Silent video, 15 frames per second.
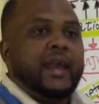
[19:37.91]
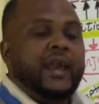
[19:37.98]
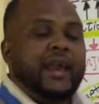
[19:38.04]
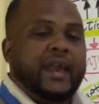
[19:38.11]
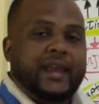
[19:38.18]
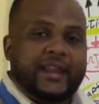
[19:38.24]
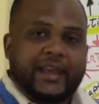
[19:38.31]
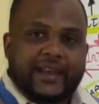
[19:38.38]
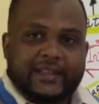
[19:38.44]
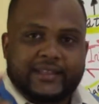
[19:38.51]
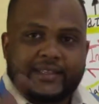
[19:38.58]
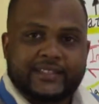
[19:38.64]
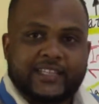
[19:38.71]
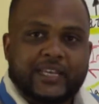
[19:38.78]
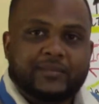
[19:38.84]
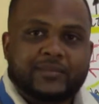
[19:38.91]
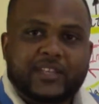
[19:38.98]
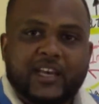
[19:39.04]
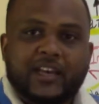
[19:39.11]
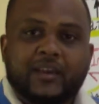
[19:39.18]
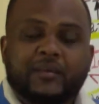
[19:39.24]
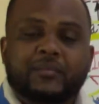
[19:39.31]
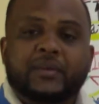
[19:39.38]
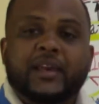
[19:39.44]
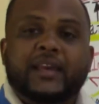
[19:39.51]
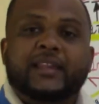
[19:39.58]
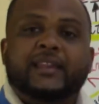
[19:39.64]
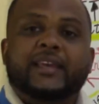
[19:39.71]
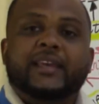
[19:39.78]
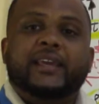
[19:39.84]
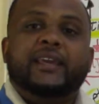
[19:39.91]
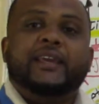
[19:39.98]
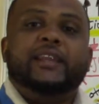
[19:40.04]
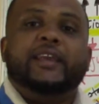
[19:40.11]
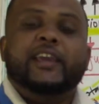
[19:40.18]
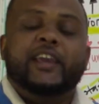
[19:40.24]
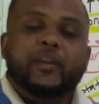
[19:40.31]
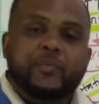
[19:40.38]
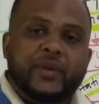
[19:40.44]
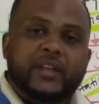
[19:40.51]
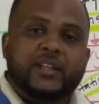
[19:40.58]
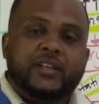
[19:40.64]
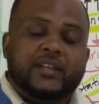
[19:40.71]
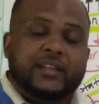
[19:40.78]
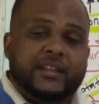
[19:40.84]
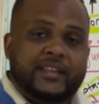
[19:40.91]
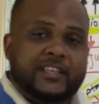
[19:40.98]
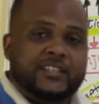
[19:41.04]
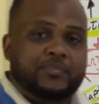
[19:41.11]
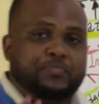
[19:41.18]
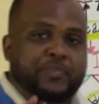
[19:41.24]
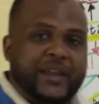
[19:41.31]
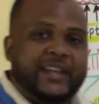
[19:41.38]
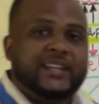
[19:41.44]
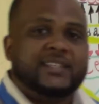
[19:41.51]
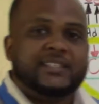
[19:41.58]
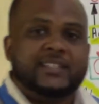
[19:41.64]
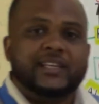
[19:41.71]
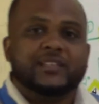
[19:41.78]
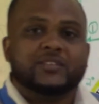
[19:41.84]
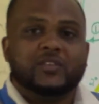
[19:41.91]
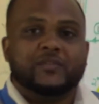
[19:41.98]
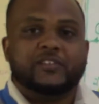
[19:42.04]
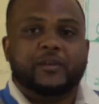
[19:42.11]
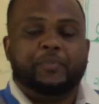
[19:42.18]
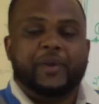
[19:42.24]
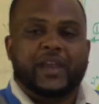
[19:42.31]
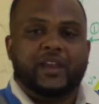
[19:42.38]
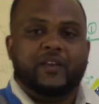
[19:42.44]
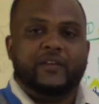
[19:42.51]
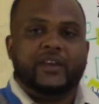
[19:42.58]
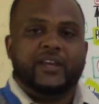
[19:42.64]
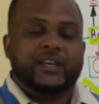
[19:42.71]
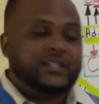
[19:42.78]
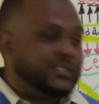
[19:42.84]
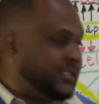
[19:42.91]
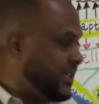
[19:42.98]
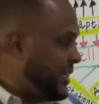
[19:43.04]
and at the same time they inhibit these beta cells of the pancreas.